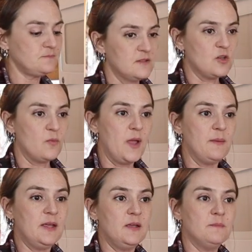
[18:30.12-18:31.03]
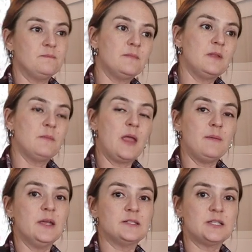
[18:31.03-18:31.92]
So maybe,
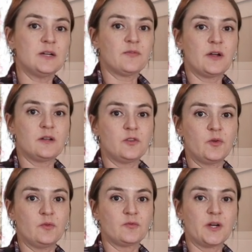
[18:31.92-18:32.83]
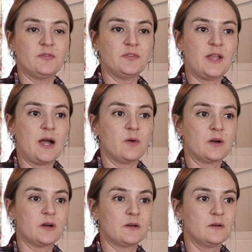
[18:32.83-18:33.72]
maybe a different gluten-free
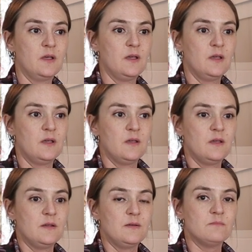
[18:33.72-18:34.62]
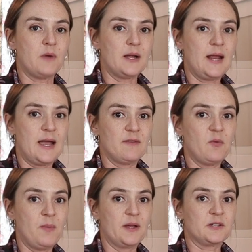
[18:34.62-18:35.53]
flour might
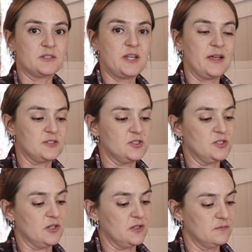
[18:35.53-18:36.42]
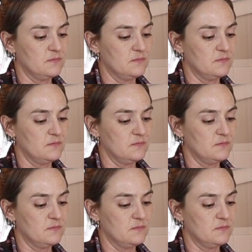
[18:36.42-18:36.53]
have a better texture.